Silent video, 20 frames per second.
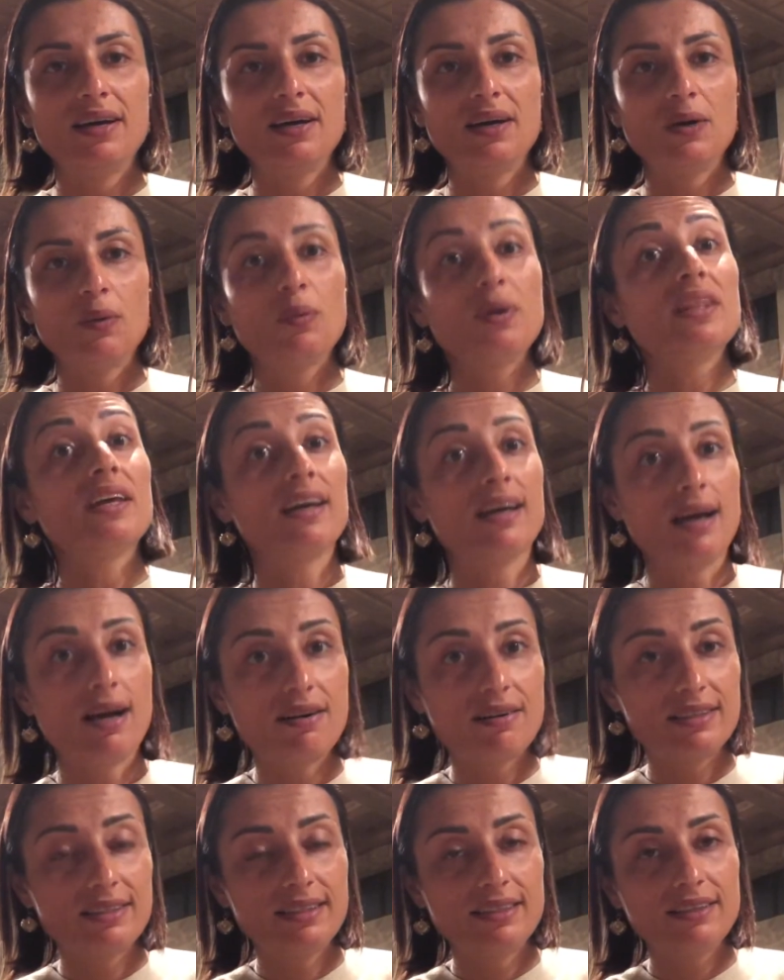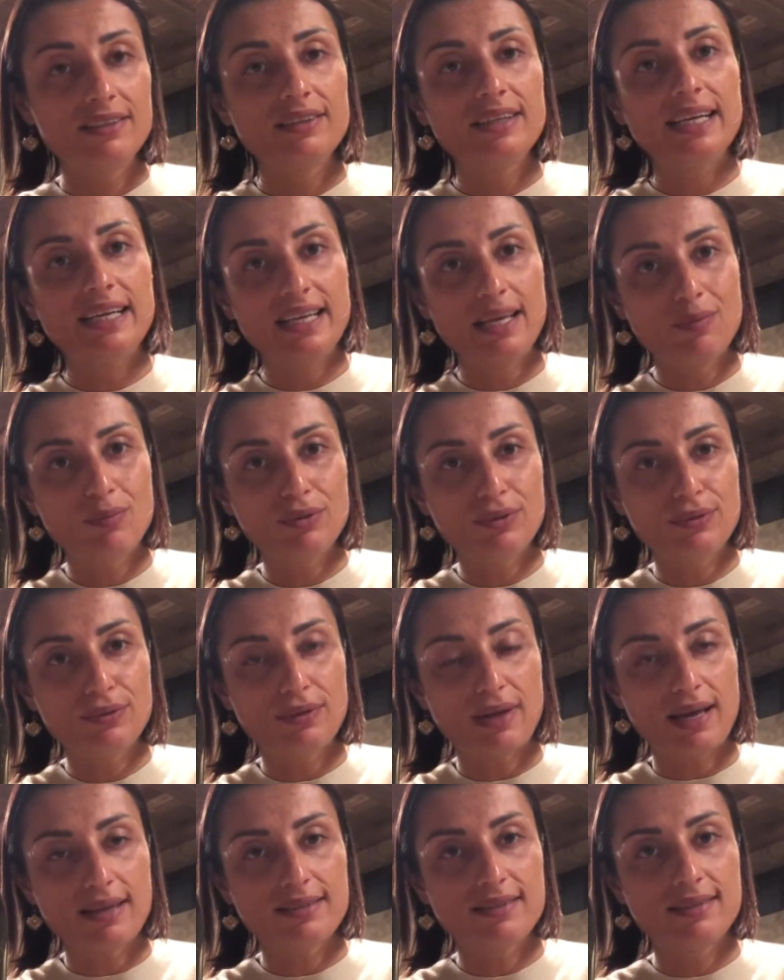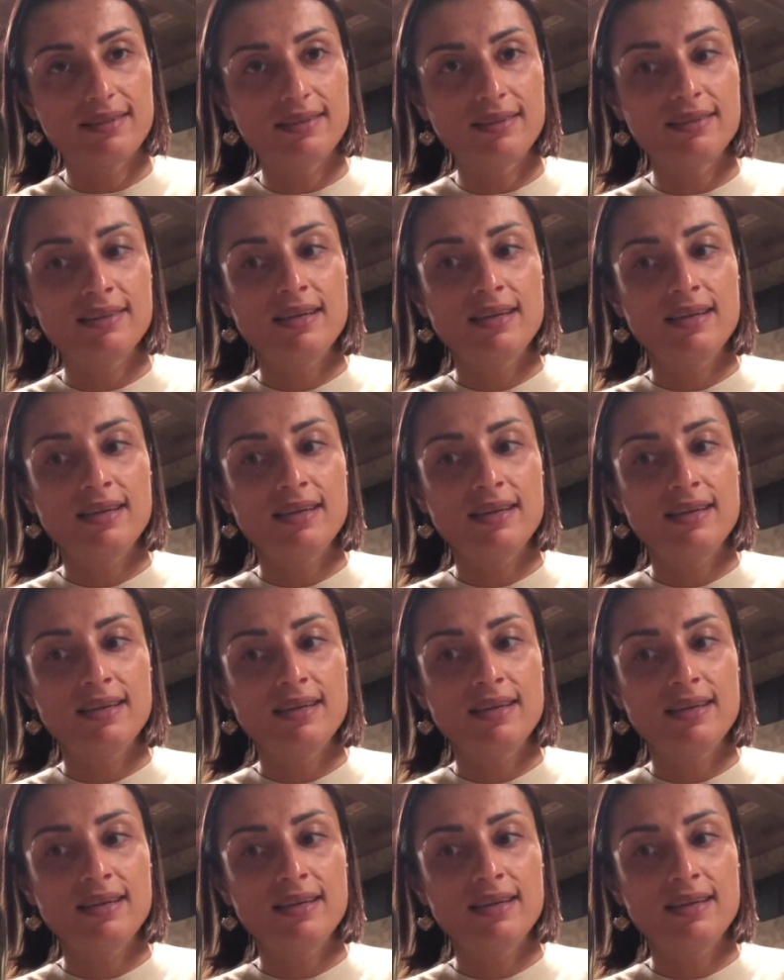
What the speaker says: with a character and able to last.